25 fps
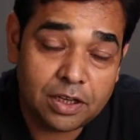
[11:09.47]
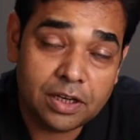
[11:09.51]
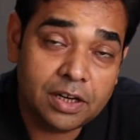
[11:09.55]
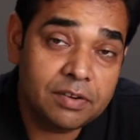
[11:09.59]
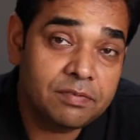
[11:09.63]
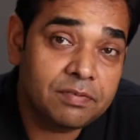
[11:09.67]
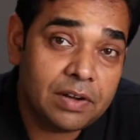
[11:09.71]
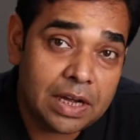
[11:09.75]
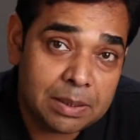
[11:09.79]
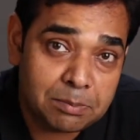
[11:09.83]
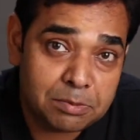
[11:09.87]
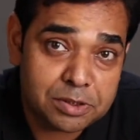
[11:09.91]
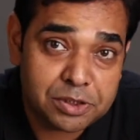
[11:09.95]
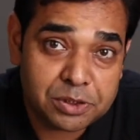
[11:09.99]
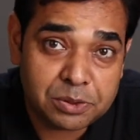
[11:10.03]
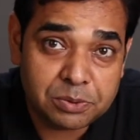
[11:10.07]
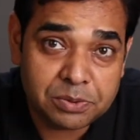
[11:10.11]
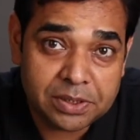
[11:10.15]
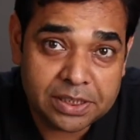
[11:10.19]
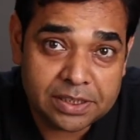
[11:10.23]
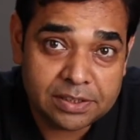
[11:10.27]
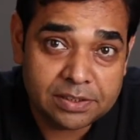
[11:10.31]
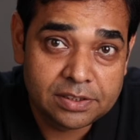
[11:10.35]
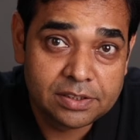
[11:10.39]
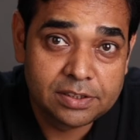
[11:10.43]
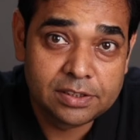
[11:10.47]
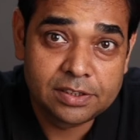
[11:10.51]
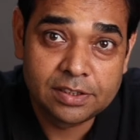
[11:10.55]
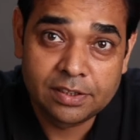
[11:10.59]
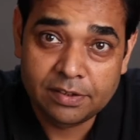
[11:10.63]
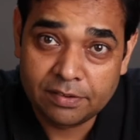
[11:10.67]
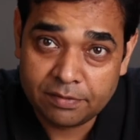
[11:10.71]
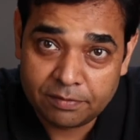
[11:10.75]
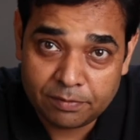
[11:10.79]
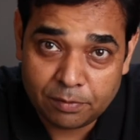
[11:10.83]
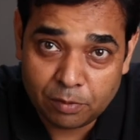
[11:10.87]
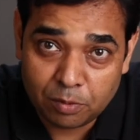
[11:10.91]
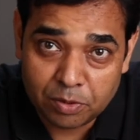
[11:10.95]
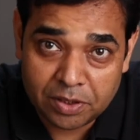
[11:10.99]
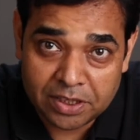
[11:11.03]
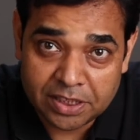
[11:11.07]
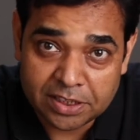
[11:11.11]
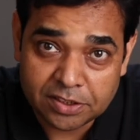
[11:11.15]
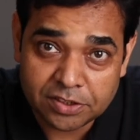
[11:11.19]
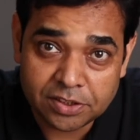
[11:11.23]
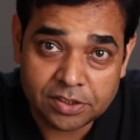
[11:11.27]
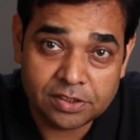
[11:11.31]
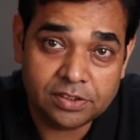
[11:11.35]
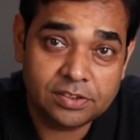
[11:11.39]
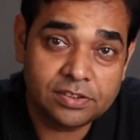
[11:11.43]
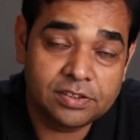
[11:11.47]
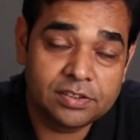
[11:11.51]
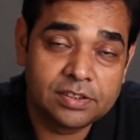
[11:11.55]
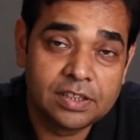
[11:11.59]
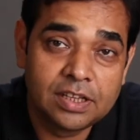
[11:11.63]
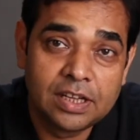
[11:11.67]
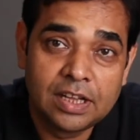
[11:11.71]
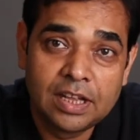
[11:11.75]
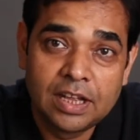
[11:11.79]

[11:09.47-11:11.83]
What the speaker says: 35 students, 4 teachers,